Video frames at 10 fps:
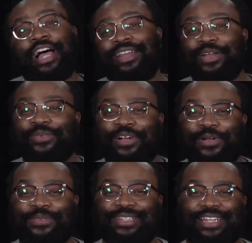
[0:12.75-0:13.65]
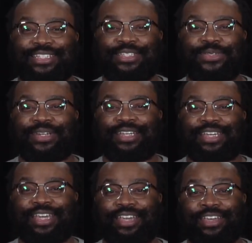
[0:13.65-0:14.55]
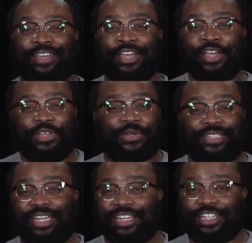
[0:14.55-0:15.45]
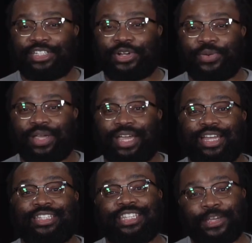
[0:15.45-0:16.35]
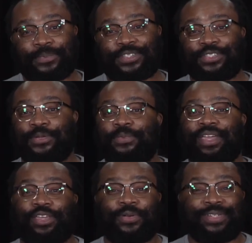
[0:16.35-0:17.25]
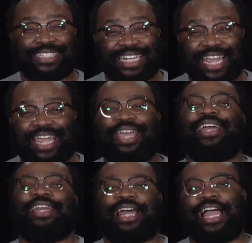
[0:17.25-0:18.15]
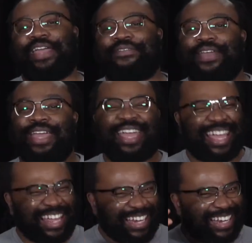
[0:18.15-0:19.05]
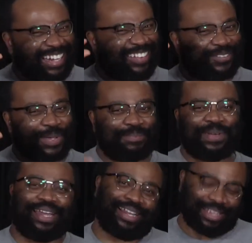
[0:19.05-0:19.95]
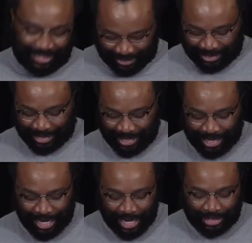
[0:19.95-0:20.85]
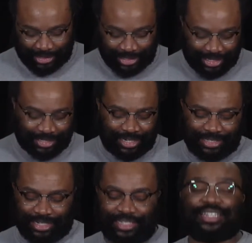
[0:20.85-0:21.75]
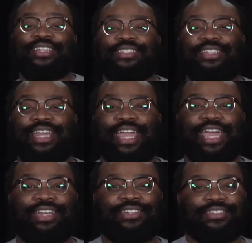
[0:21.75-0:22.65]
Hello and welcome to Lessons with a King, your daily show where you get tips to make your day and life a little bit better. Today's lesson is lesson 8.